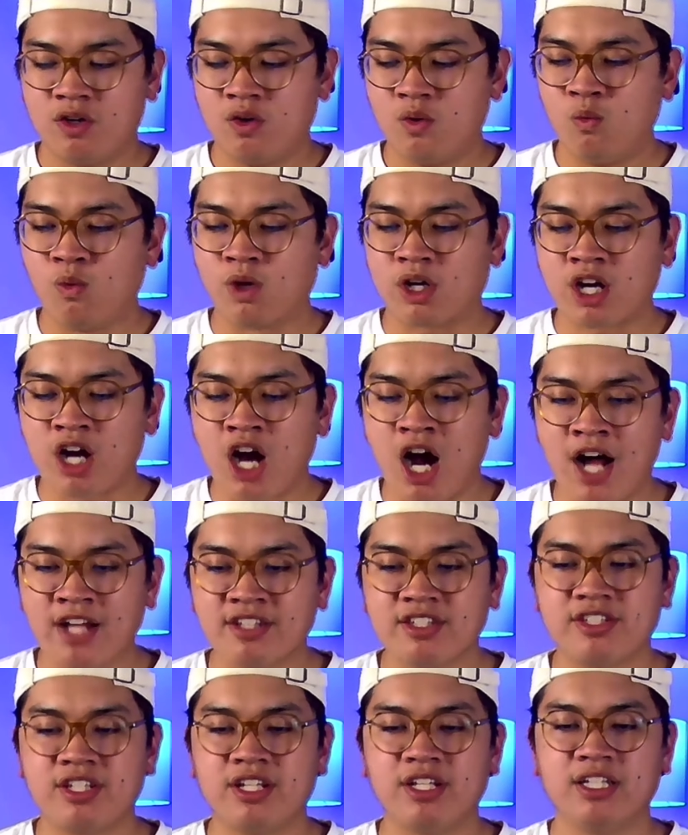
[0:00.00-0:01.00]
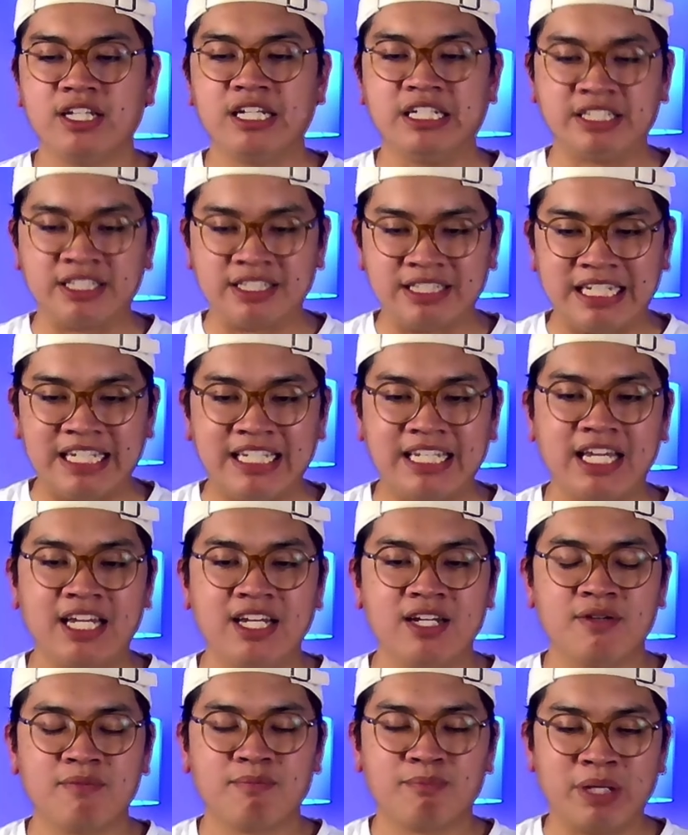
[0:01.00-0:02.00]
we're constantly
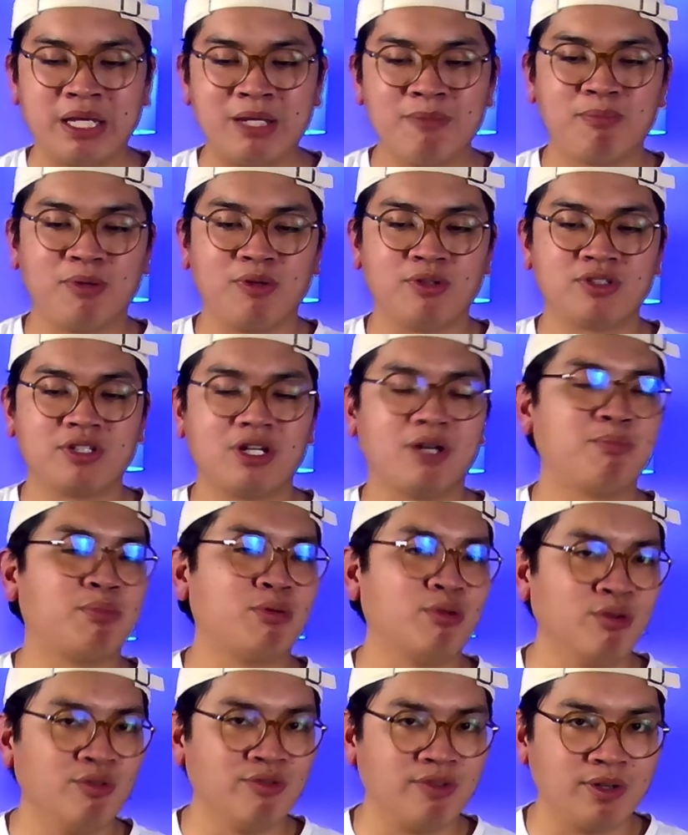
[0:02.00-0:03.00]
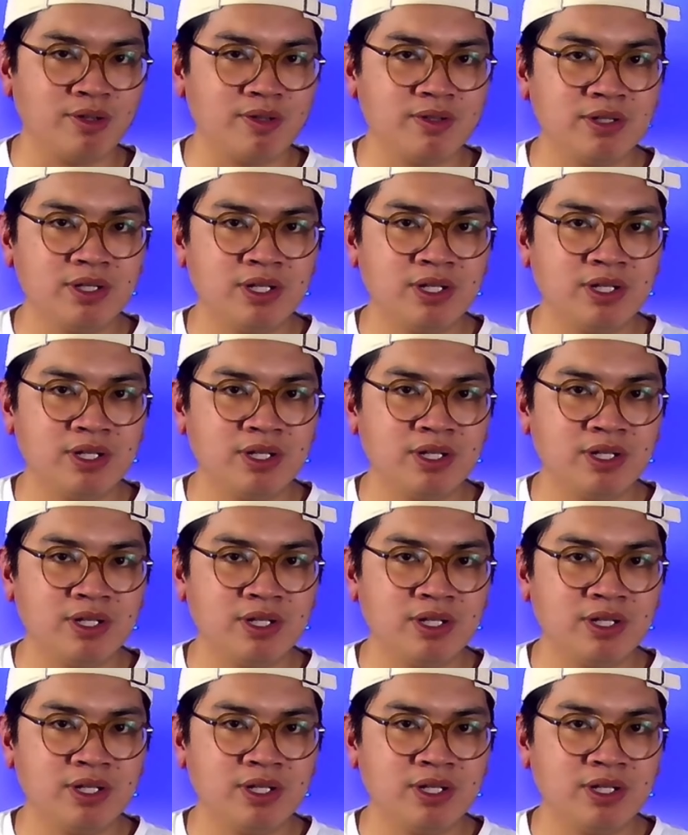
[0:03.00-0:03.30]
seeking people's approval.